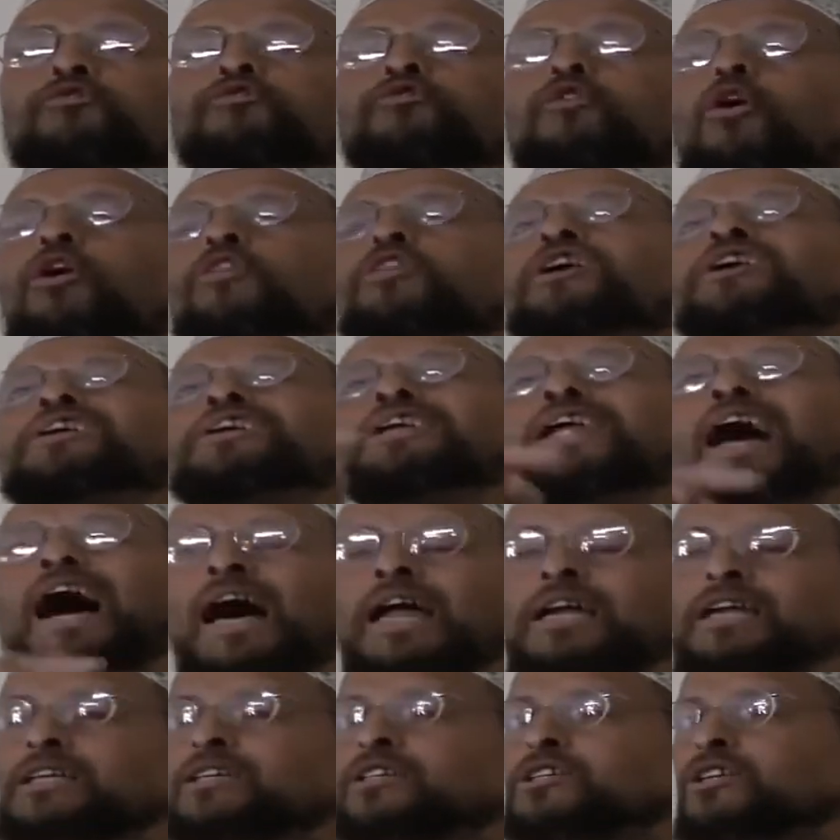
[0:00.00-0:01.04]
for the
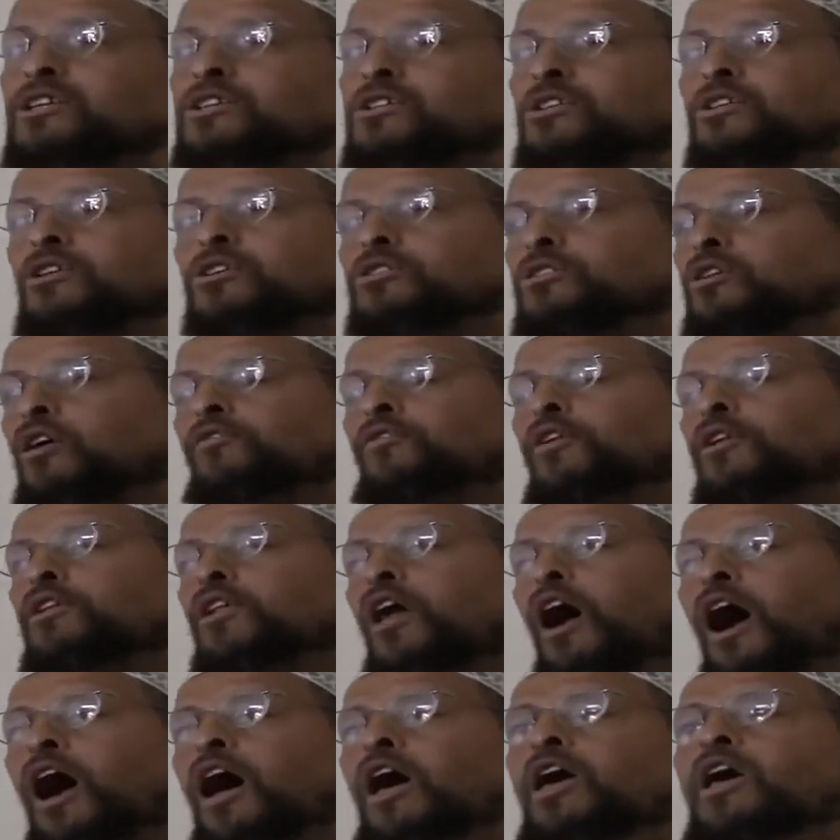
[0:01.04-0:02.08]
non existence of
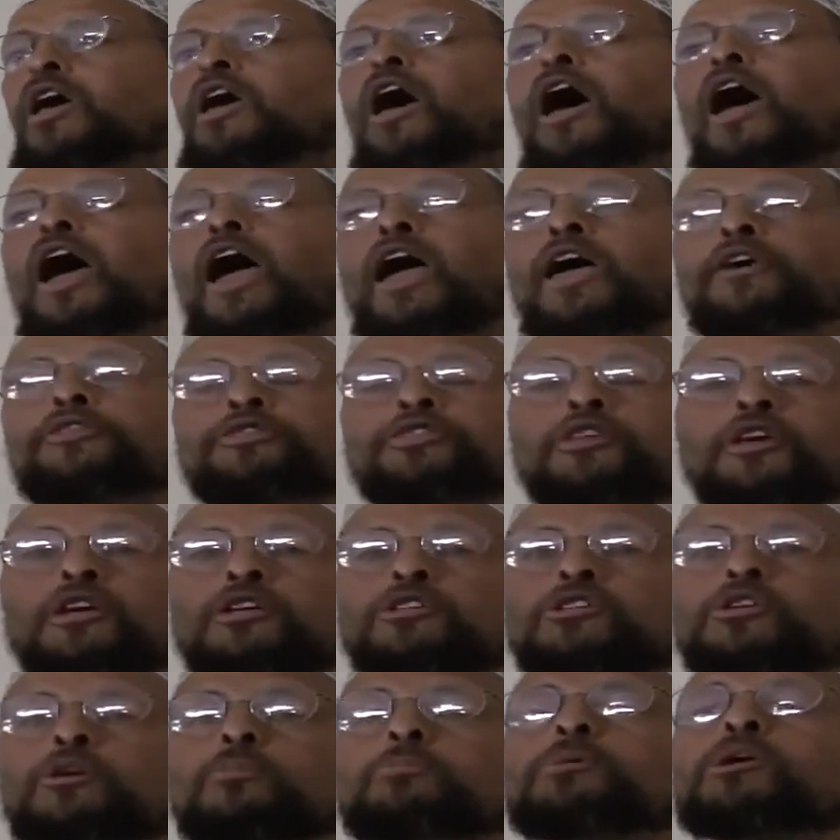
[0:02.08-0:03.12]
Allah.
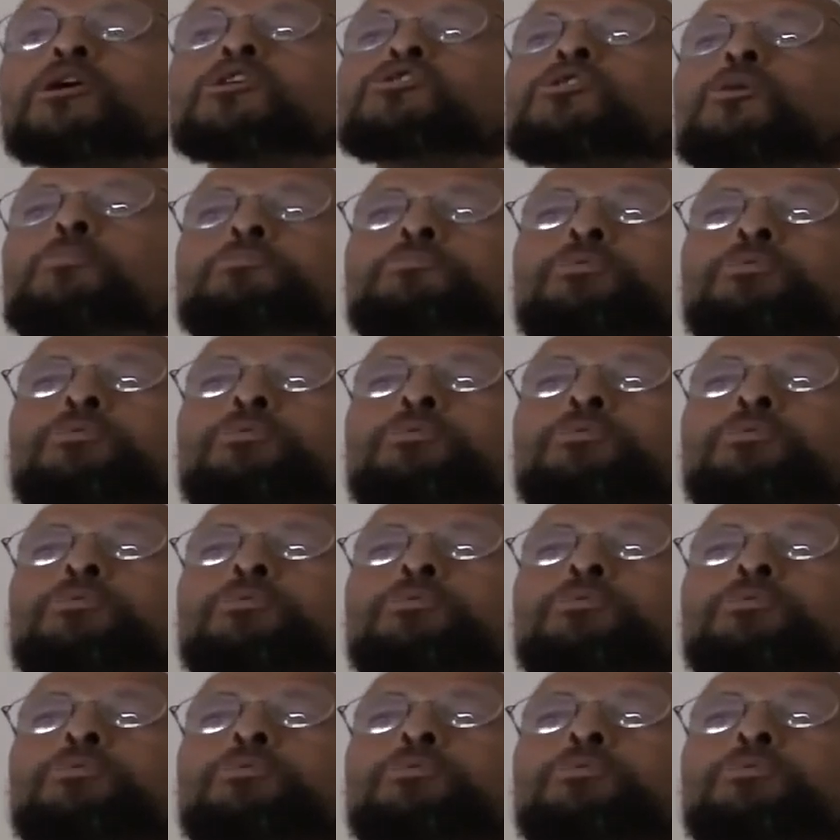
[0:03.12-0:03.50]
Atheism is a